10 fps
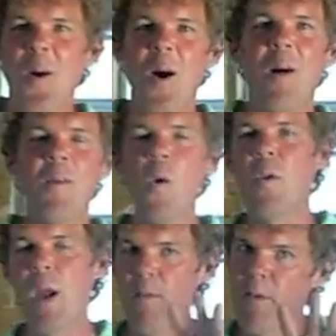
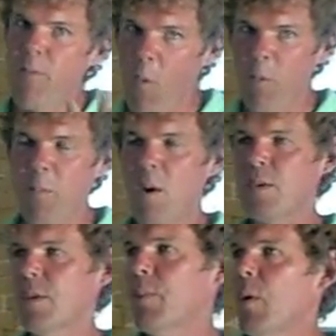On every fourth
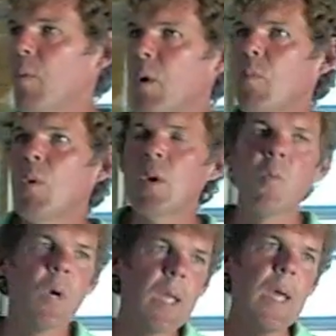person, but
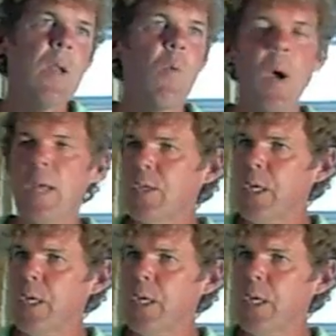we're getting away.